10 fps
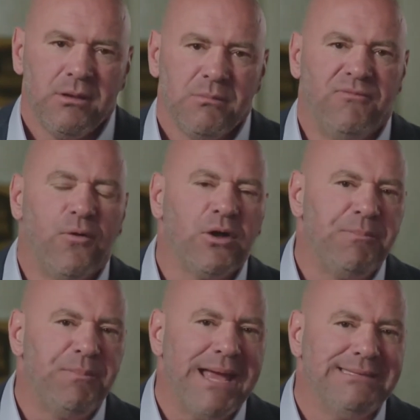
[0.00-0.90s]
Before
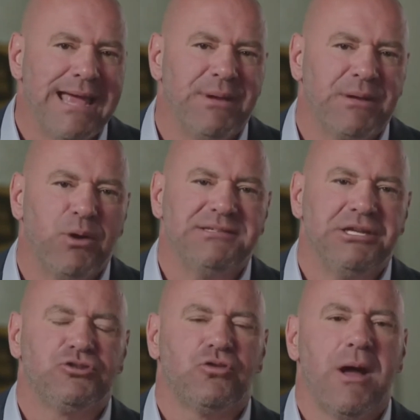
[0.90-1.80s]
the pandemic,
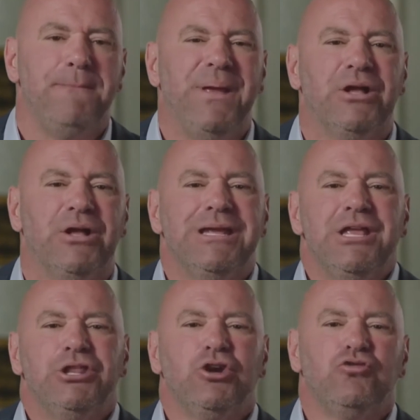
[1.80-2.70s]
President Trump built
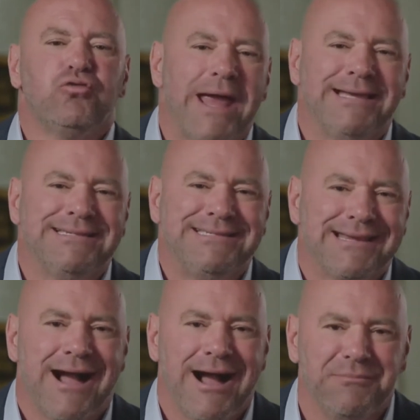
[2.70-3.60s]
the greatest
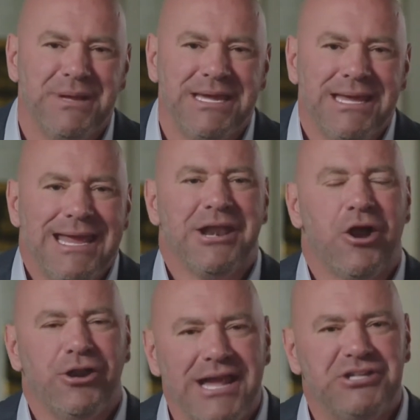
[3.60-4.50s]
economy in
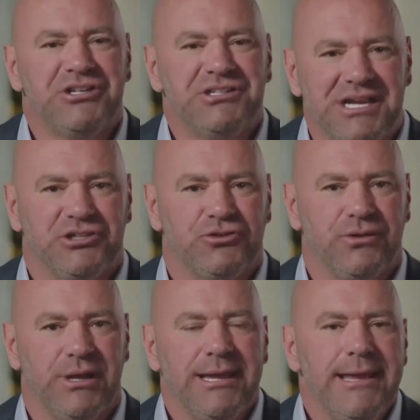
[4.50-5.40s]
our nation's
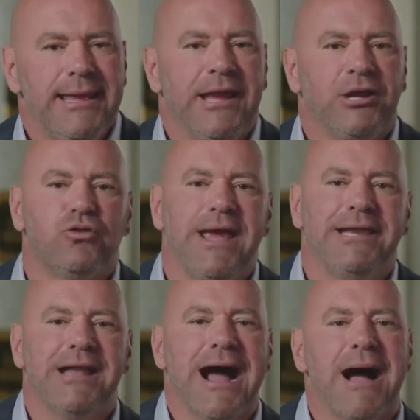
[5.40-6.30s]
history and
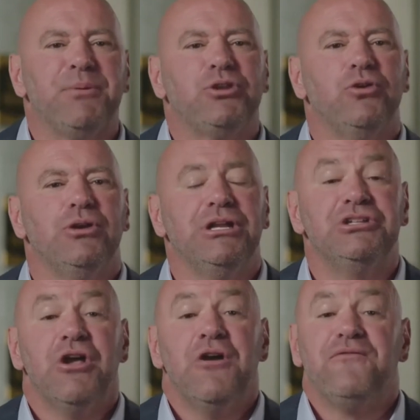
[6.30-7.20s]
created
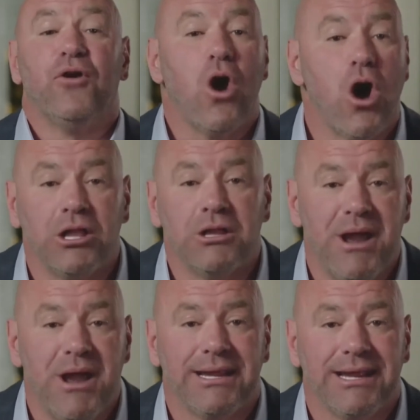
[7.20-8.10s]
opportunities for all
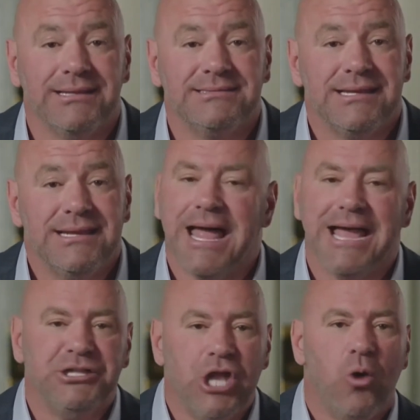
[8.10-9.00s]
Americans
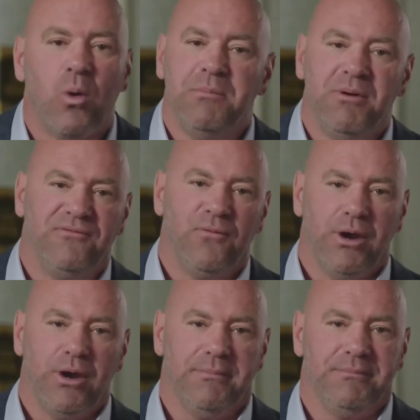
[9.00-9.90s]
like no one
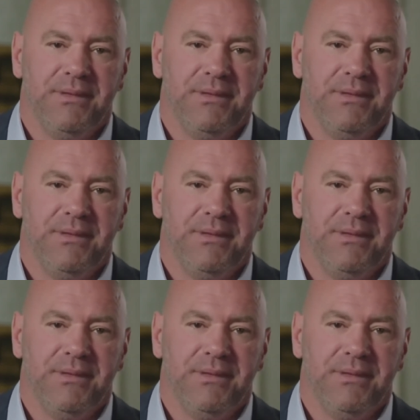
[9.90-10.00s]
before him.